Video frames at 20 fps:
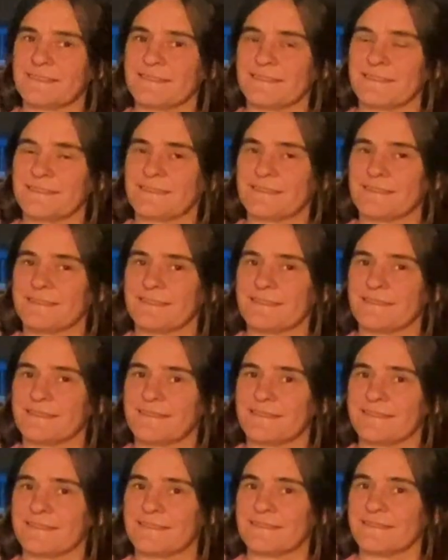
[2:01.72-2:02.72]

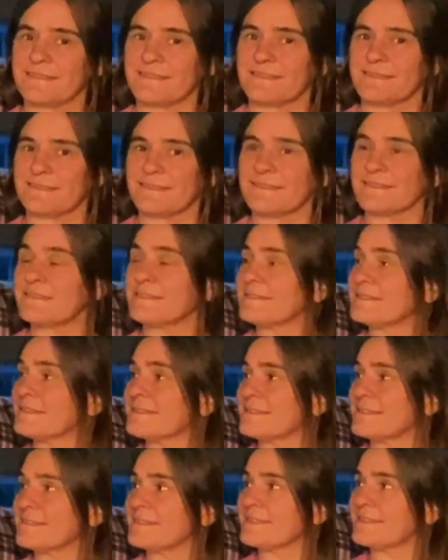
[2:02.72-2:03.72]

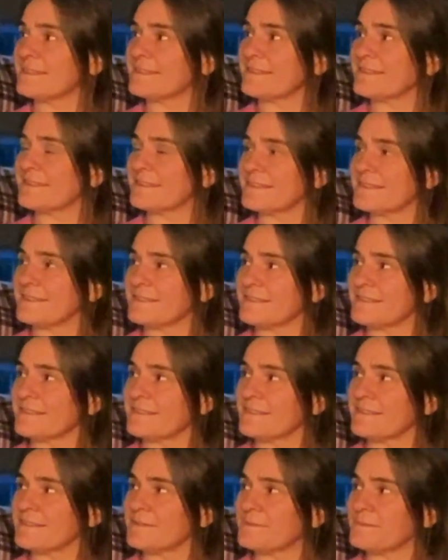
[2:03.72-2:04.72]

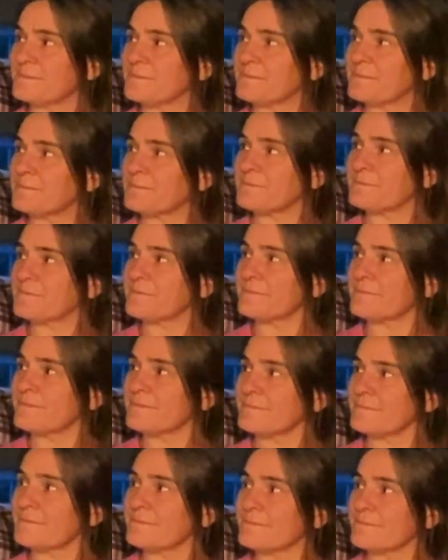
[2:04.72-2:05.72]

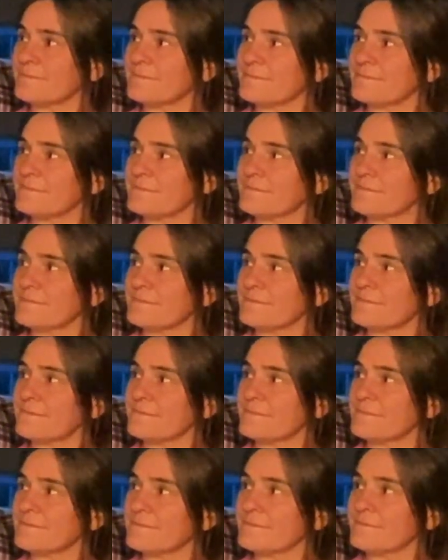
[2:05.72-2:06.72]

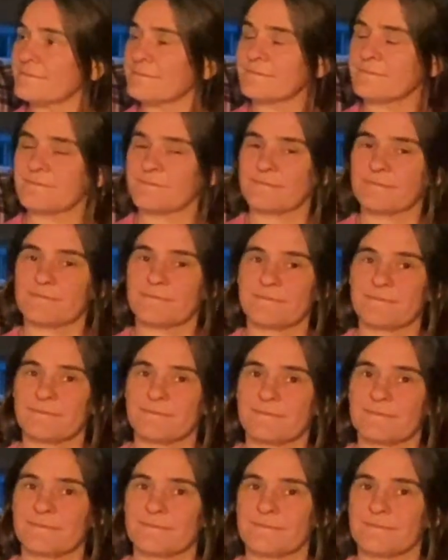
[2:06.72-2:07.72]

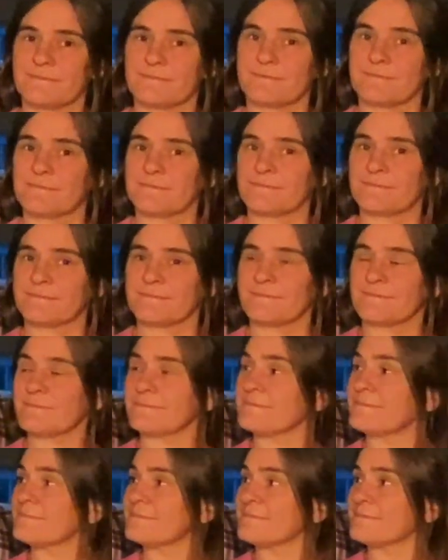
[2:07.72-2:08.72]

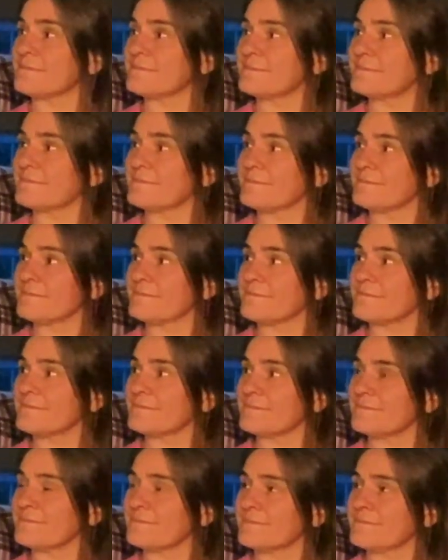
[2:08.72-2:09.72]

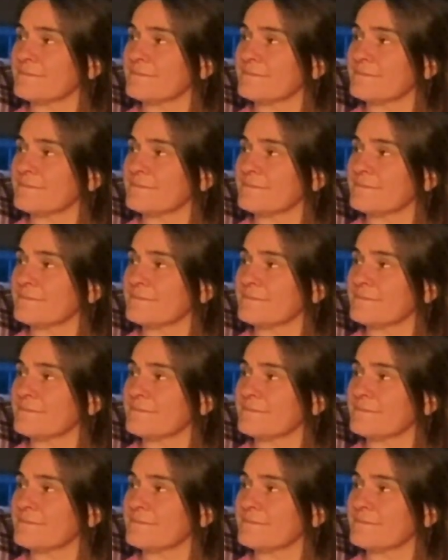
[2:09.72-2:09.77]
(not speaking)